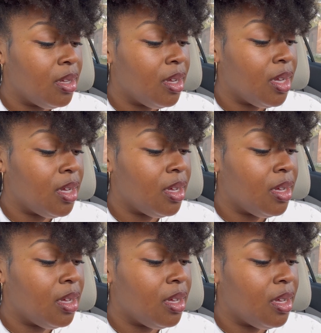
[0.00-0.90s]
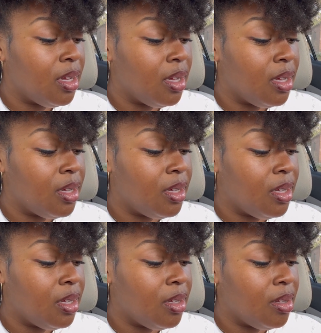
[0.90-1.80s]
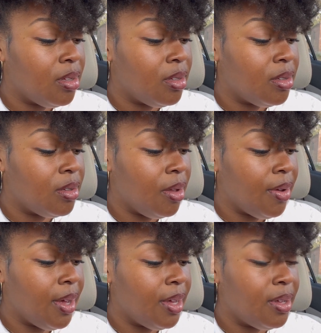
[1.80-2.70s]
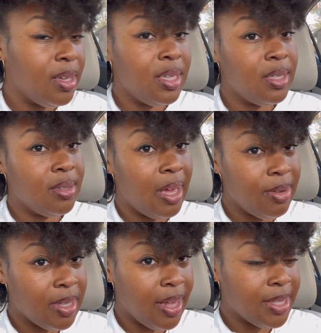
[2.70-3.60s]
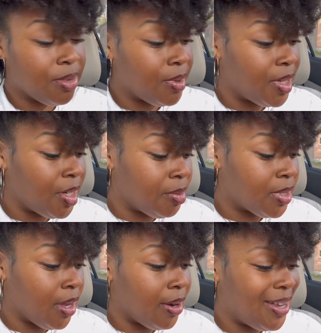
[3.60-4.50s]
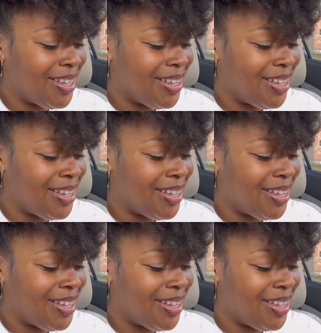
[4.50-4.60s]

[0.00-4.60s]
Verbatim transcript: Uh, okay. He, that was a lot to read. I'm sorry.